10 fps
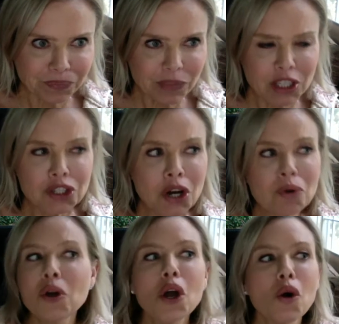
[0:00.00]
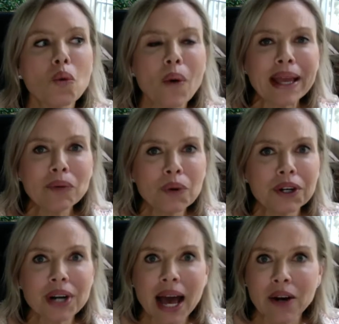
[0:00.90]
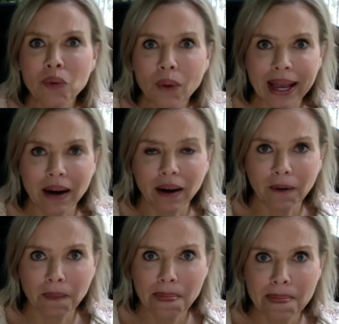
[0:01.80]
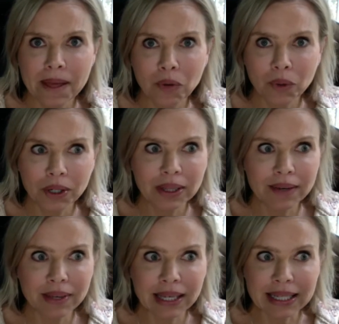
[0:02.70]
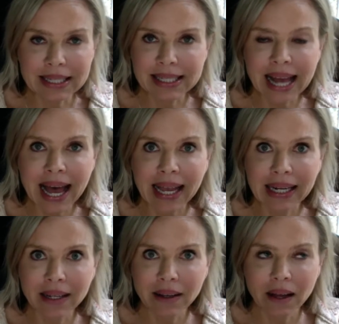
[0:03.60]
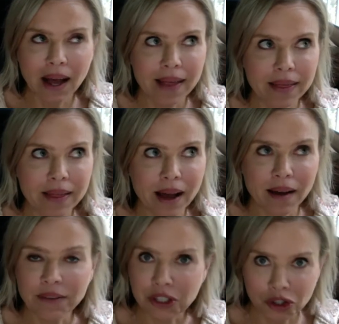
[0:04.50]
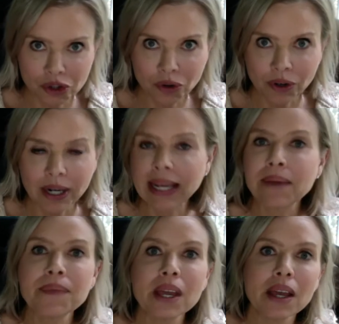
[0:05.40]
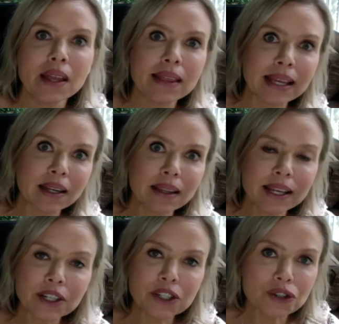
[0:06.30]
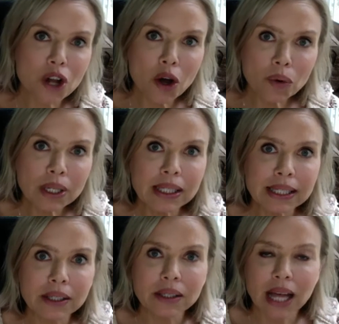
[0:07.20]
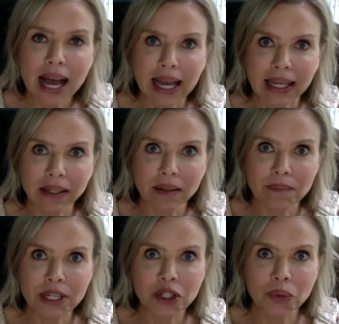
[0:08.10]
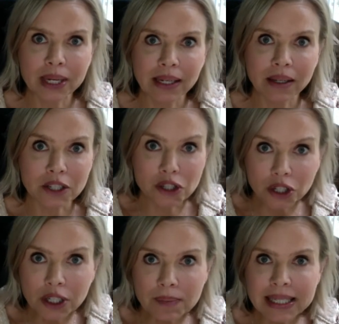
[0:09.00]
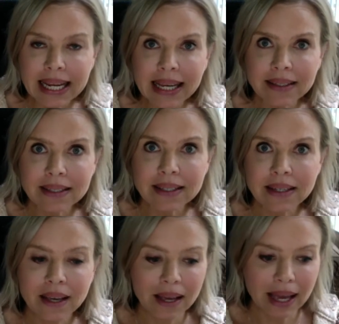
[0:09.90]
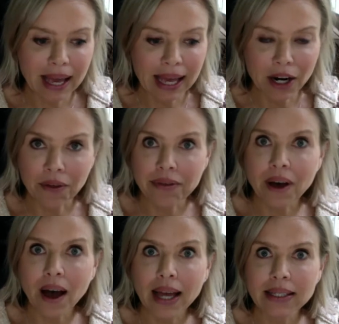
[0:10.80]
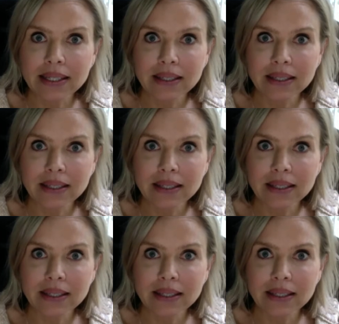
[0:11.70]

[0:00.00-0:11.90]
so when we're not aware that we're living inside of a story, then there's no clear line between the circumstance and our thought